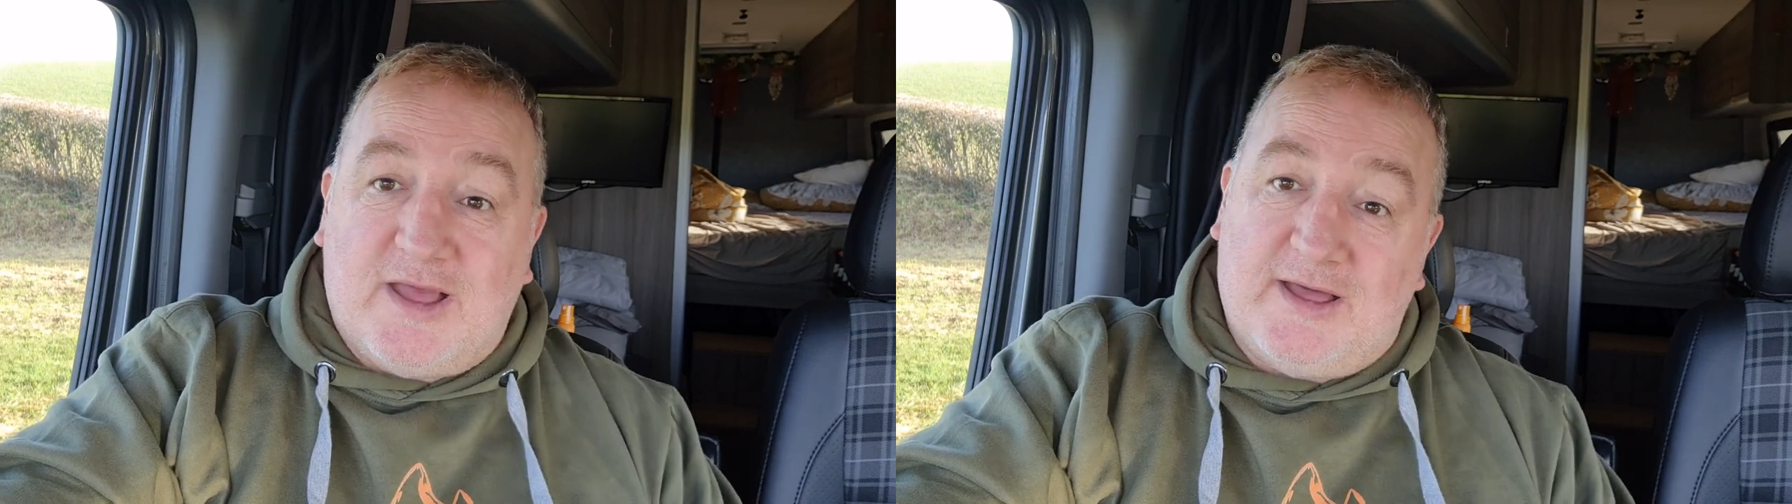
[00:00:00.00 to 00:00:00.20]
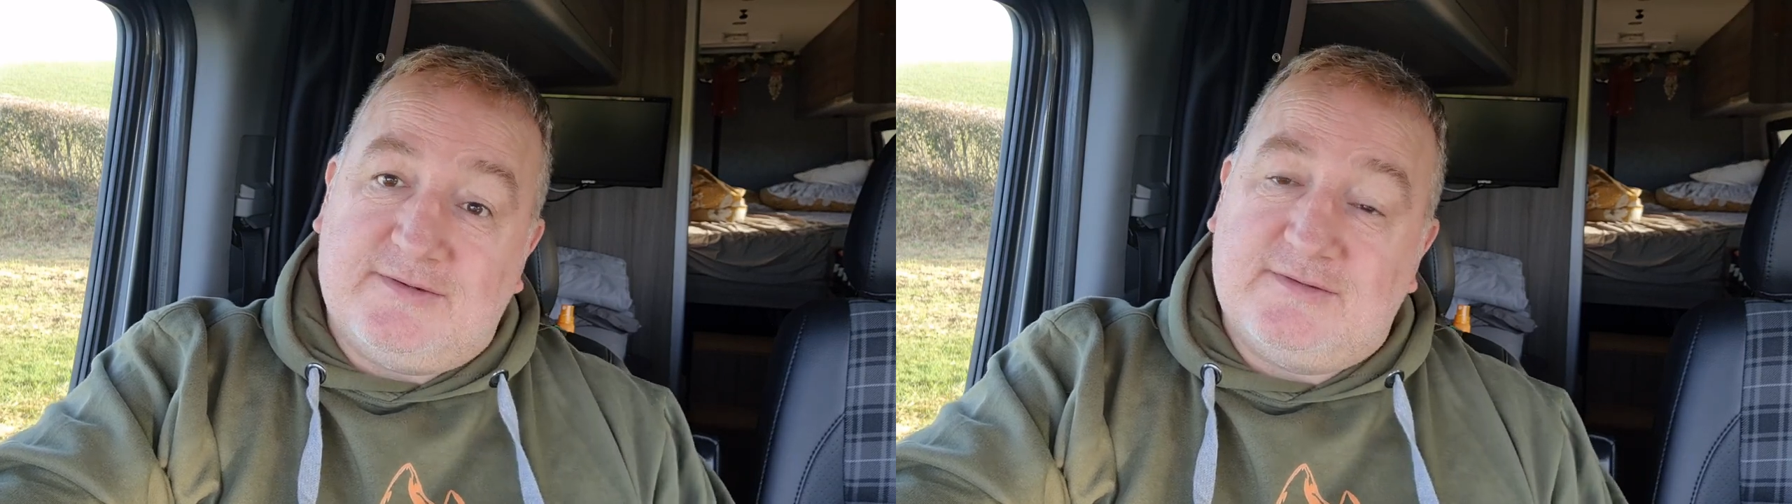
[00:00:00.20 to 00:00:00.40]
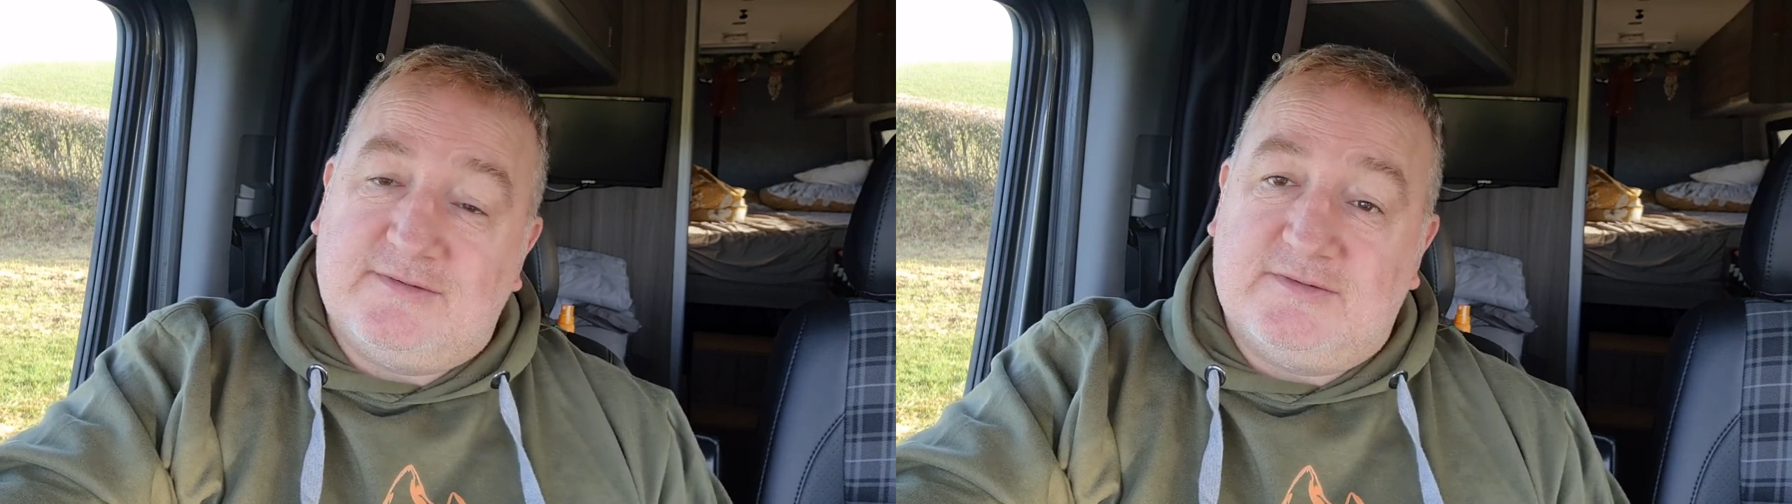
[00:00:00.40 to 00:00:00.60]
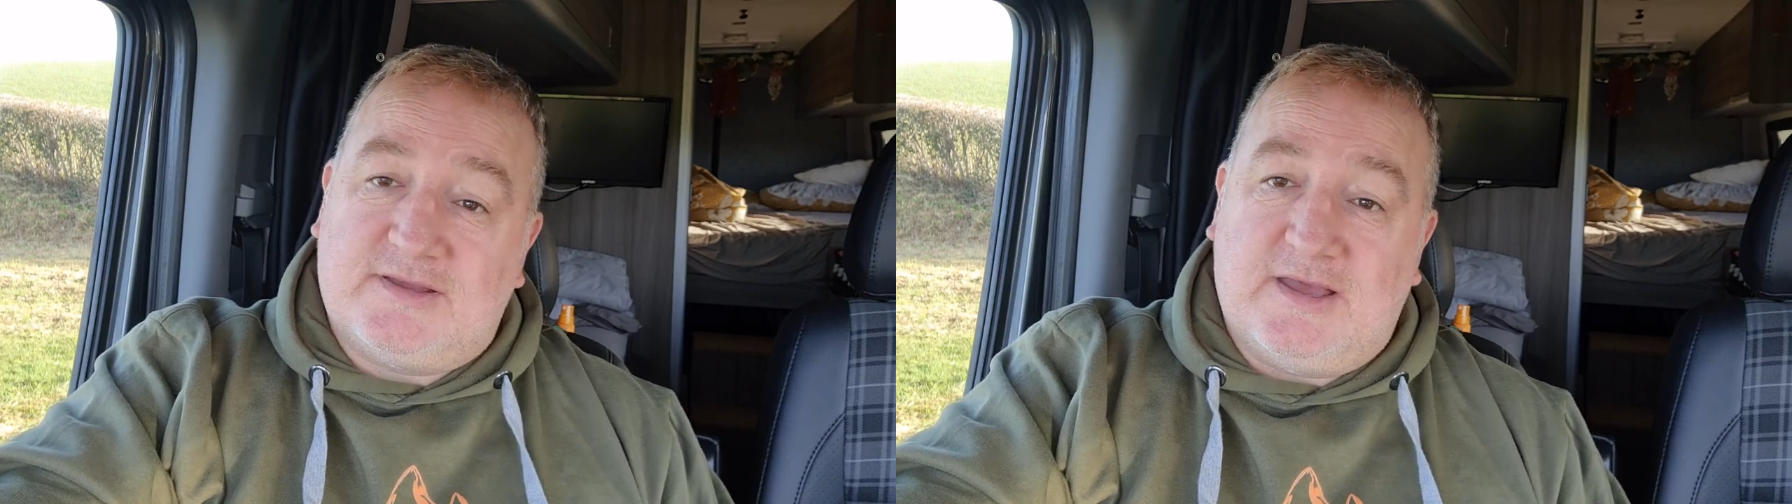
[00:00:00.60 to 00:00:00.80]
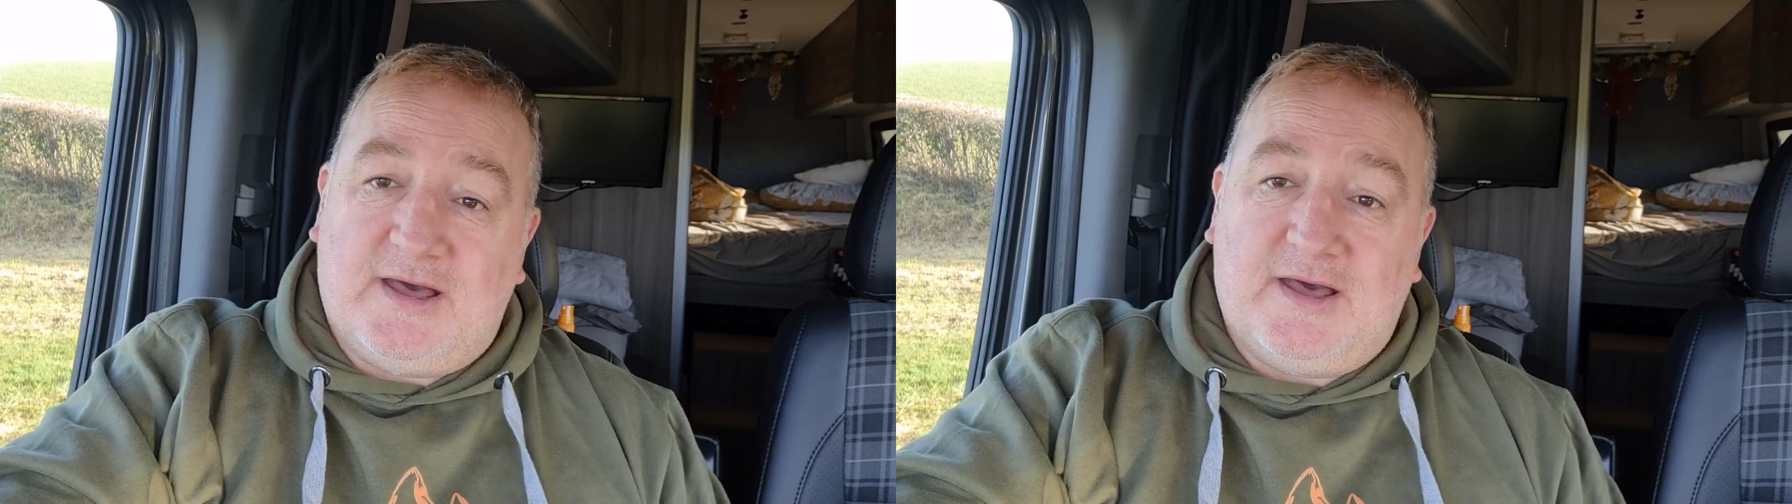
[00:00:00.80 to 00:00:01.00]
and the
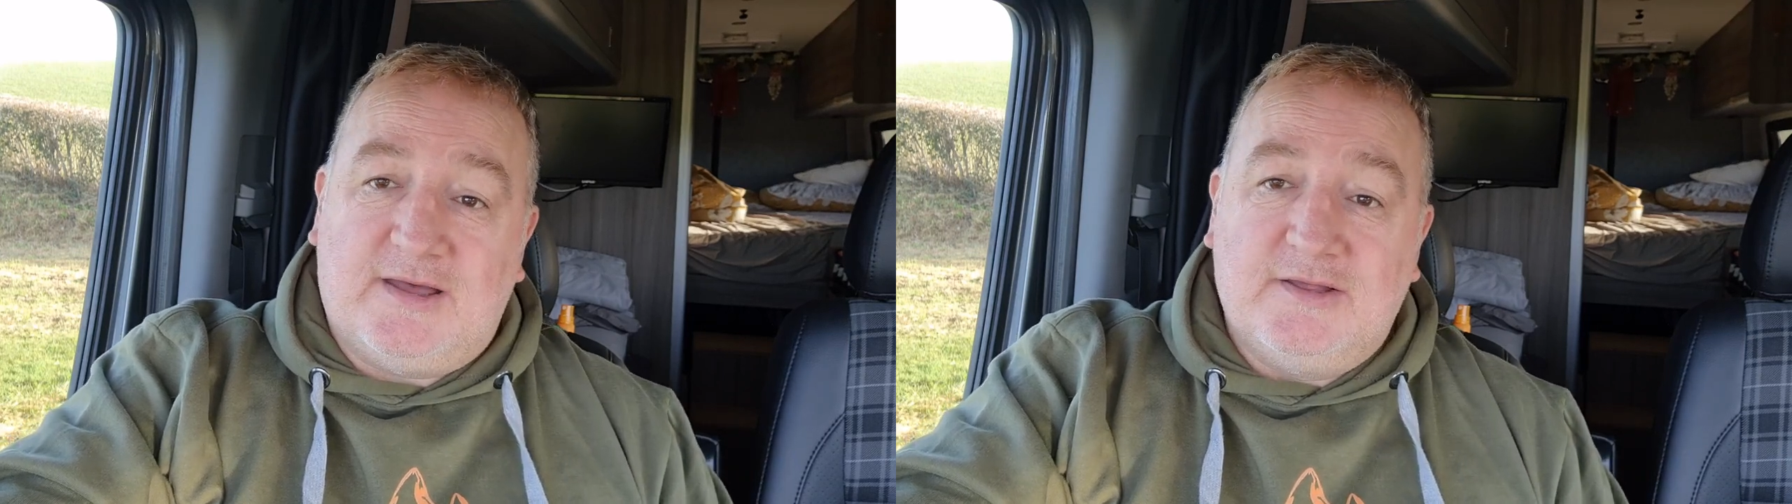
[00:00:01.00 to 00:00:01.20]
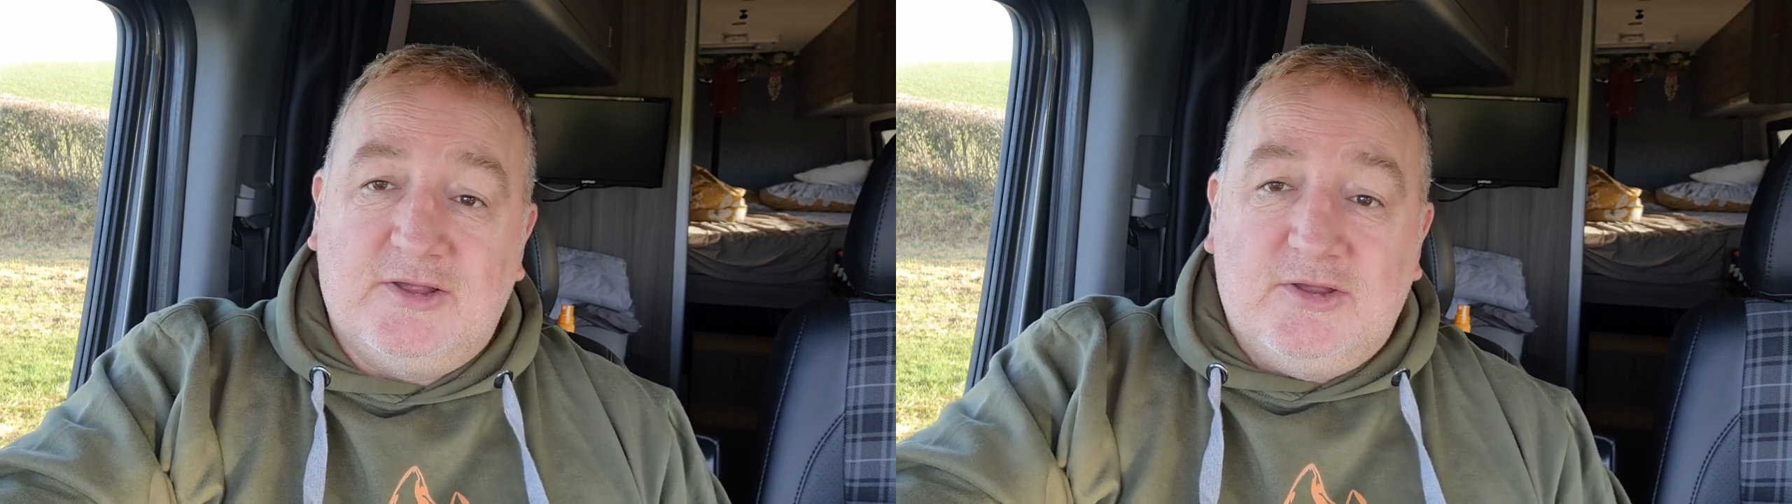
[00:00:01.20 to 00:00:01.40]
car